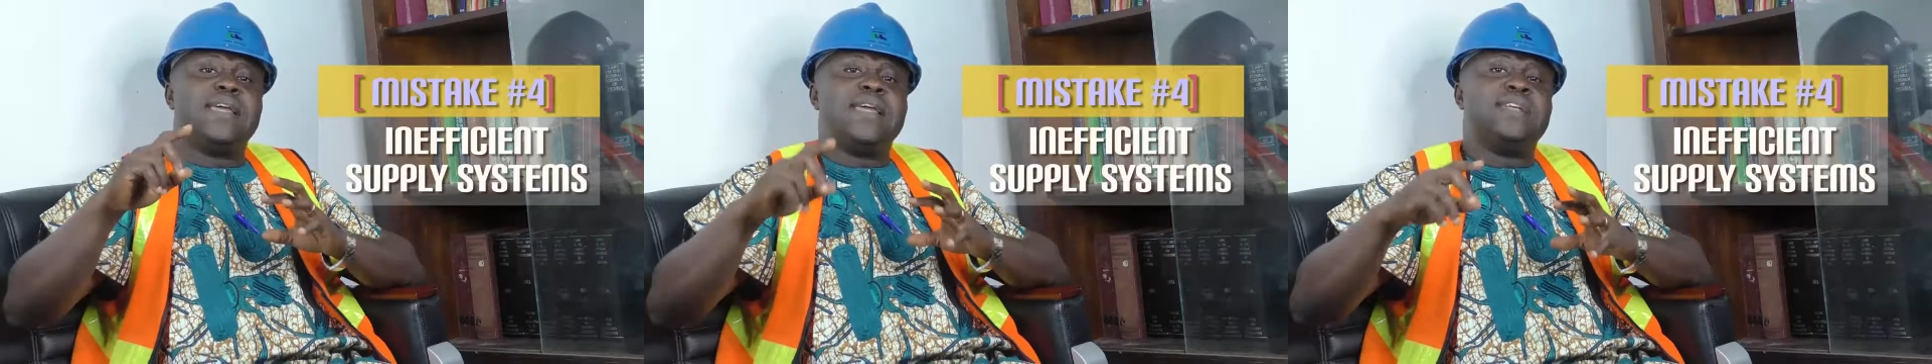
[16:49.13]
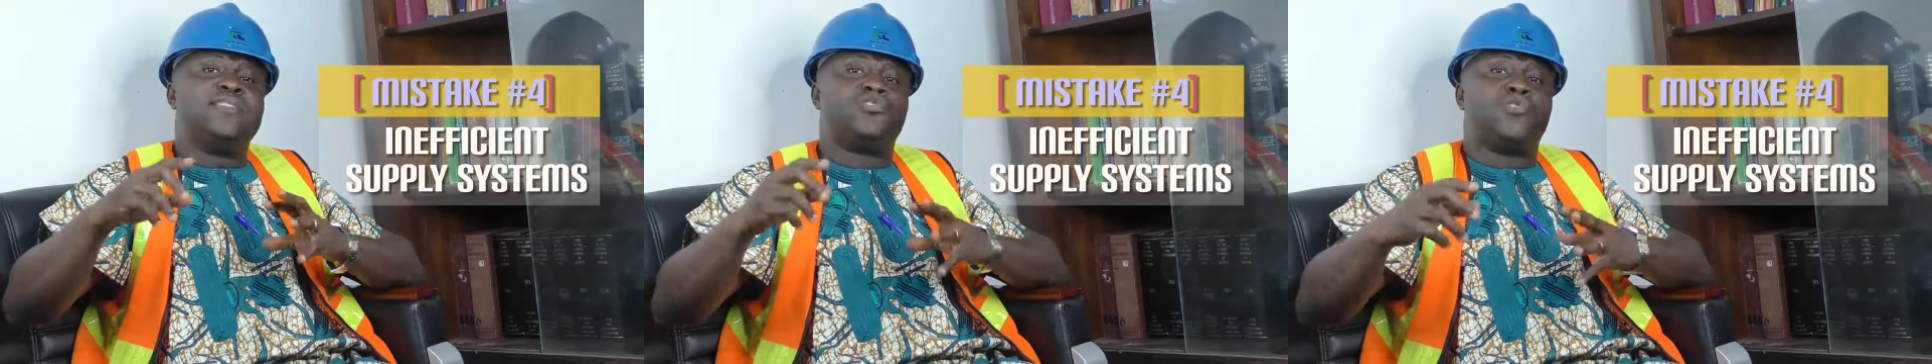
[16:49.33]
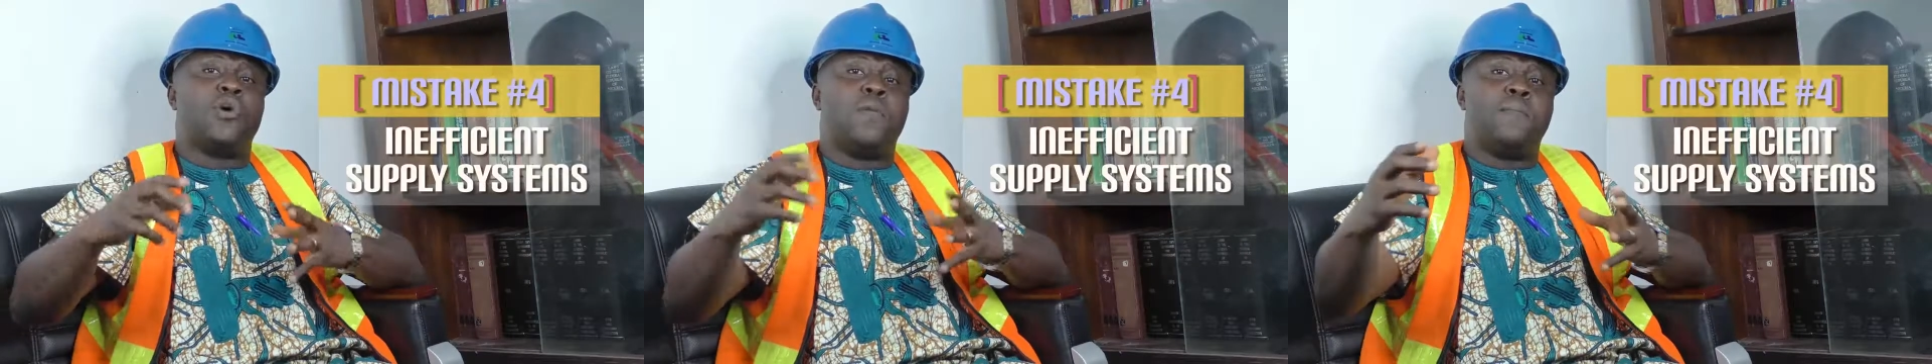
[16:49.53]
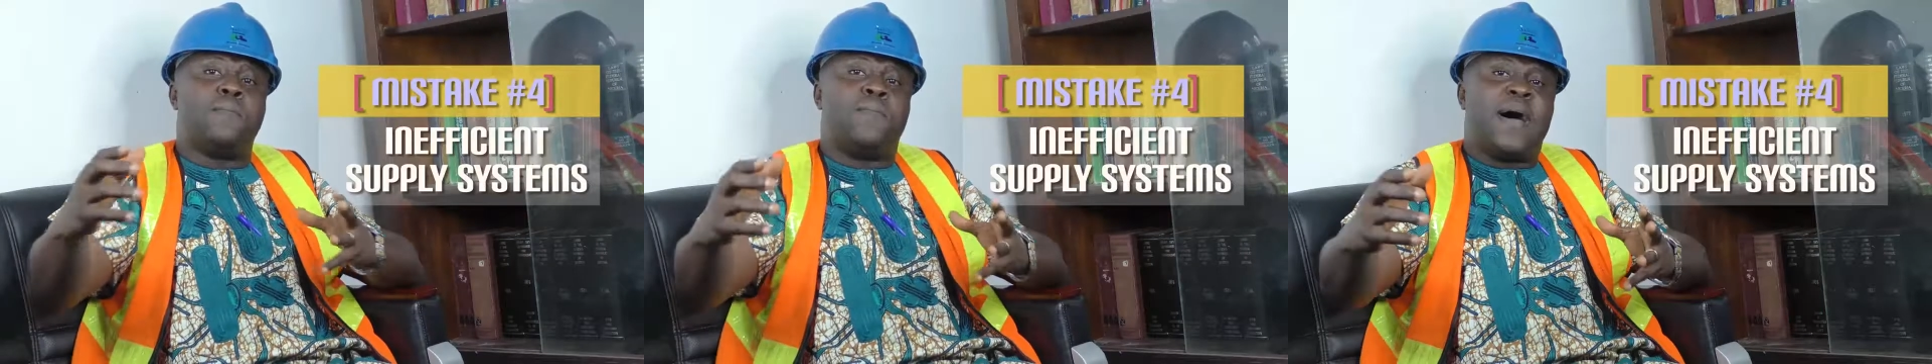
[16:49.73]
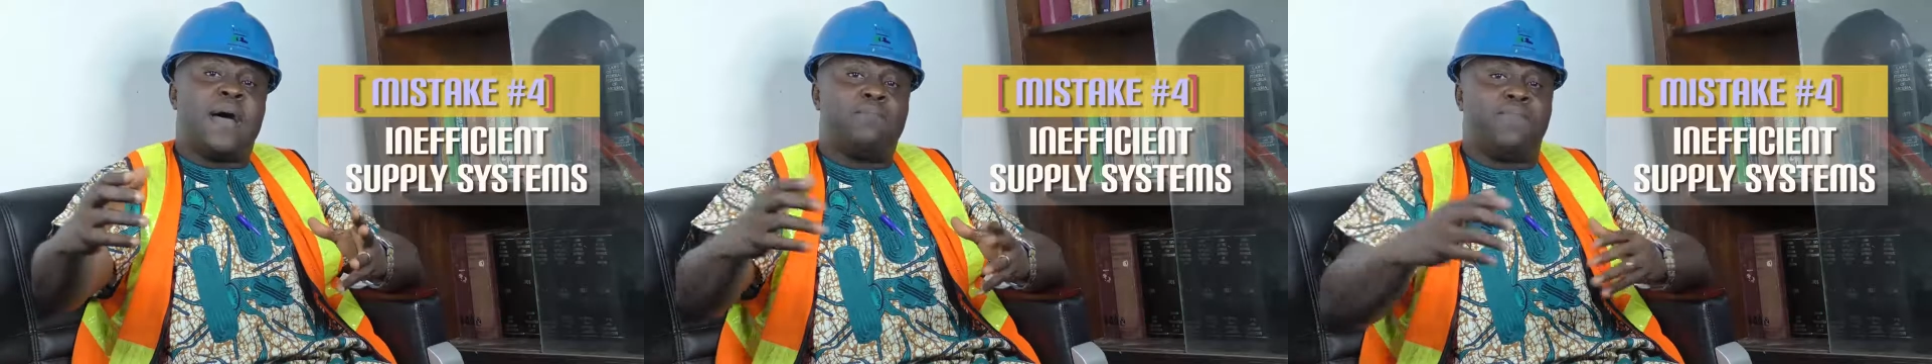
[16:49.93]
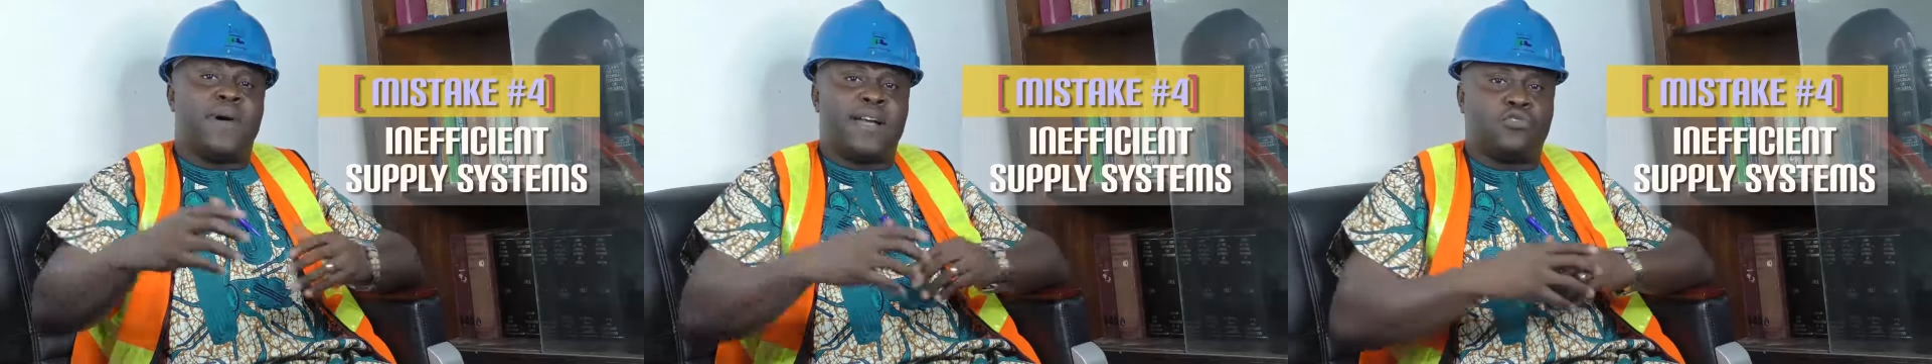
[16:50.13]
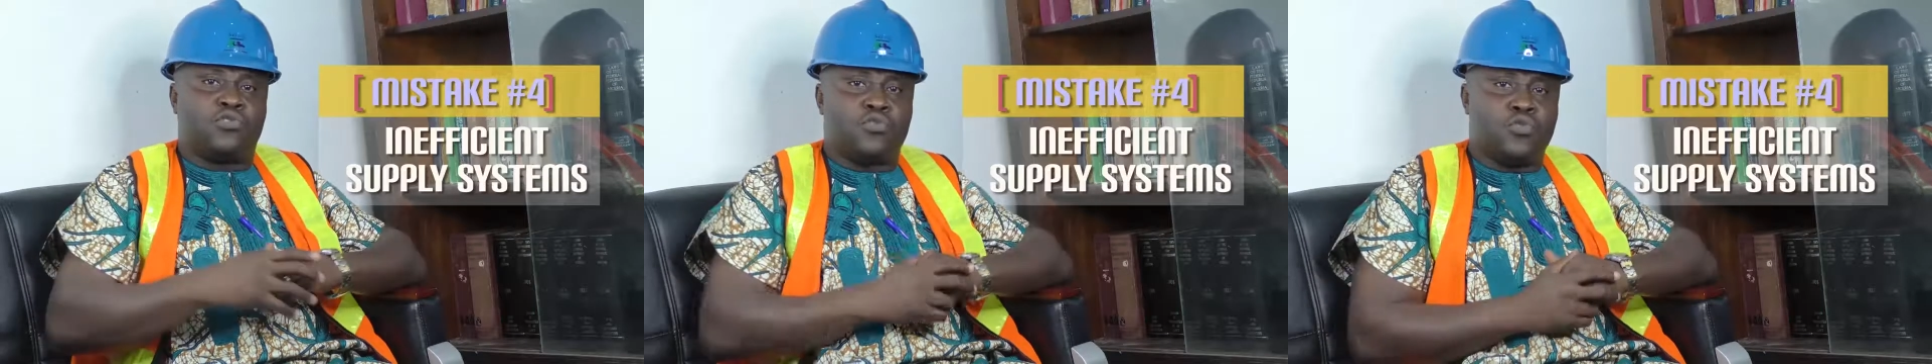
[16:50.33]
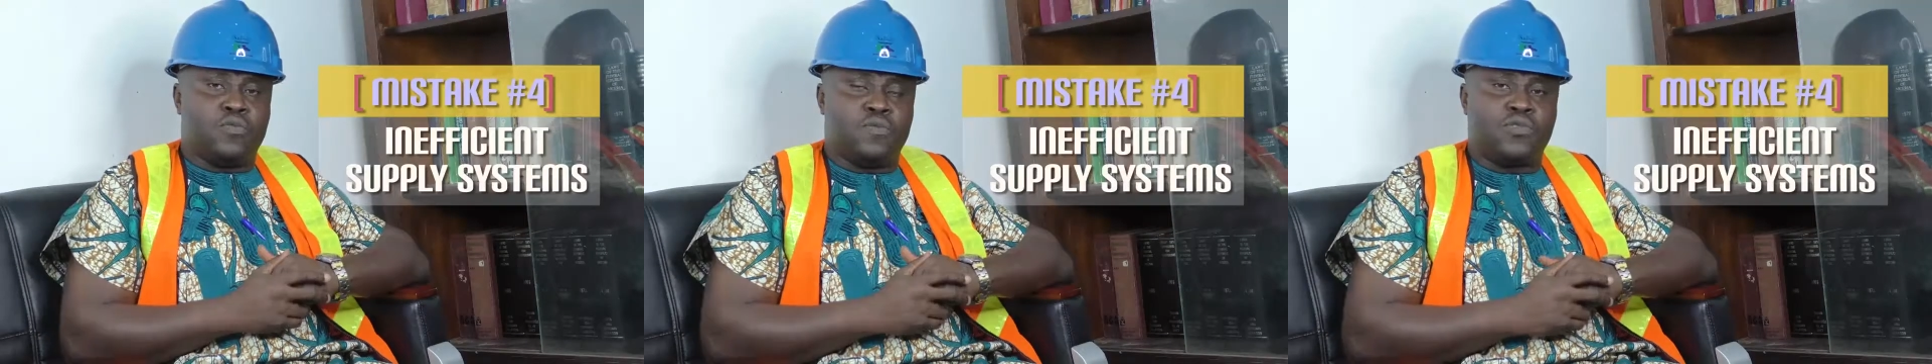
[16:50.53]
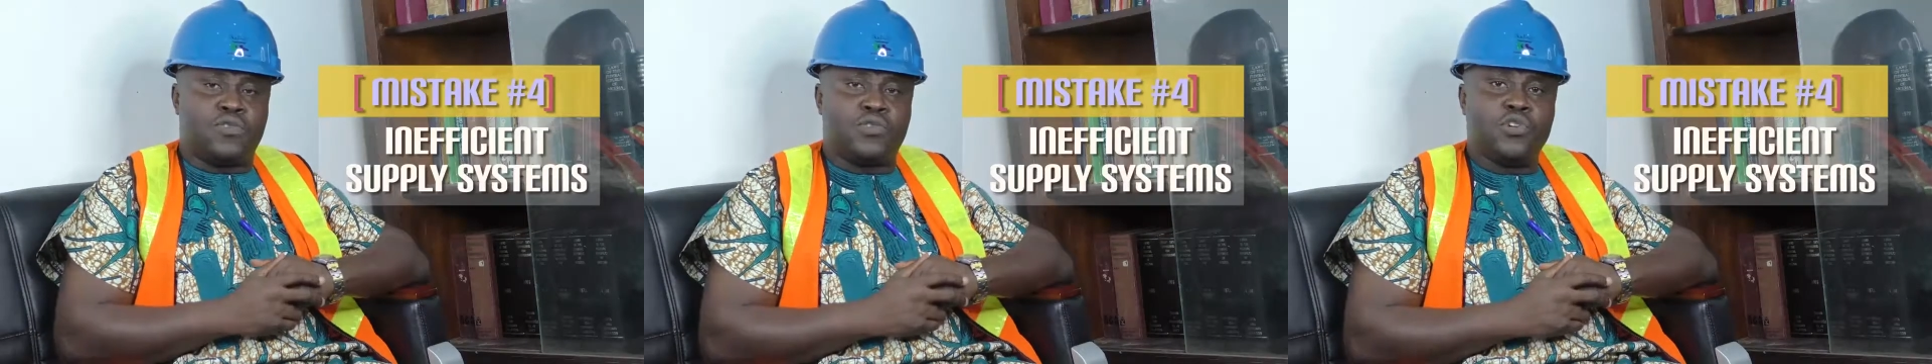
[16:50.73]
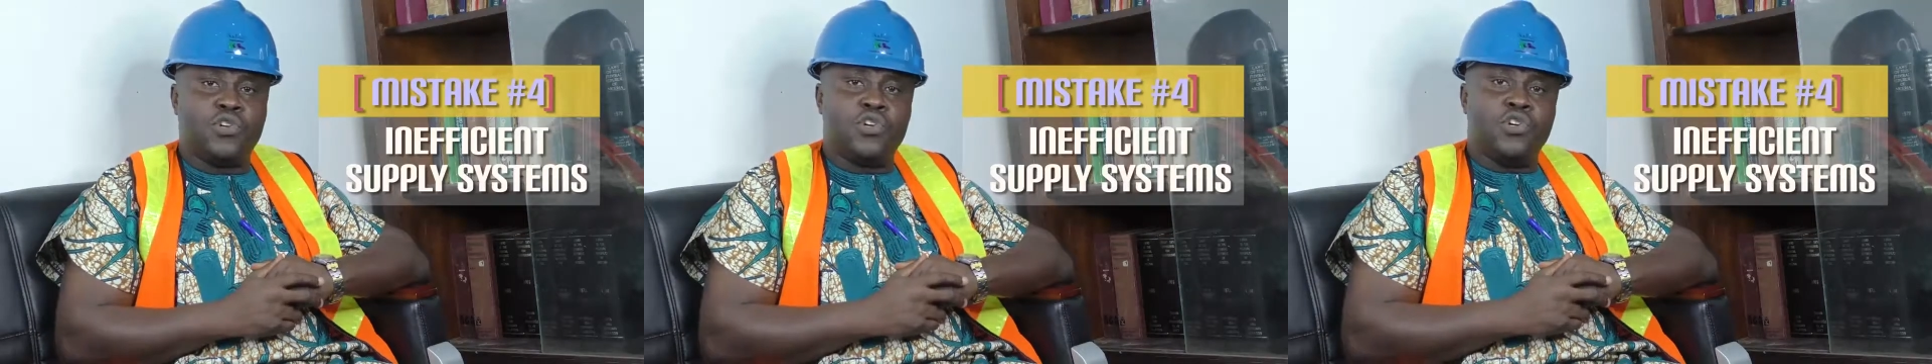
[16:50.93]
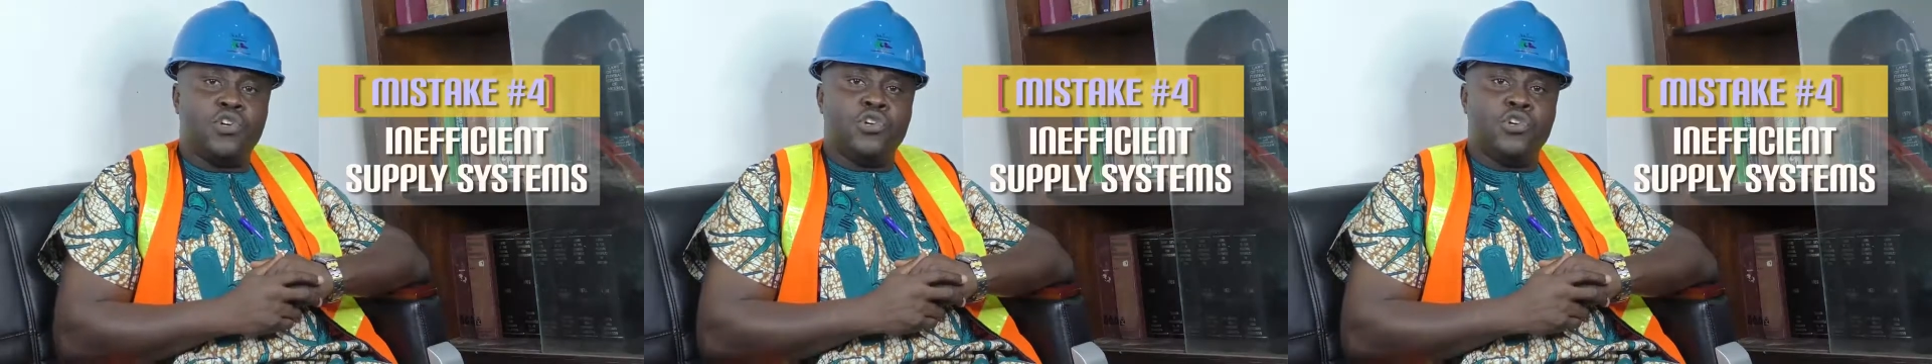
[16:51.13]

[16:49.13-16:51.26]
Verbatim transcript: in some bathrooms,